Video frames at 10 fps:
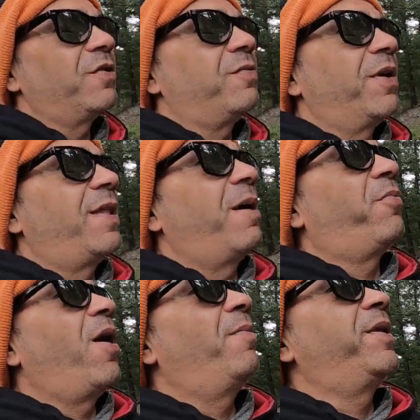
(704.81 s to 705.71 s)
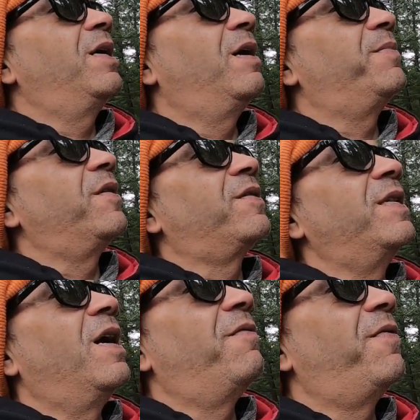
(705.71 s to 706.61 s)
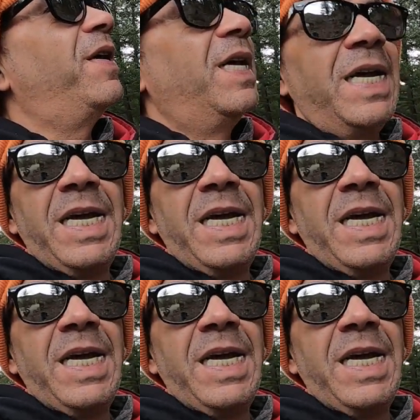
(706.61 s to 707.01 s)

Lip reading: just to bring that property up to snuff.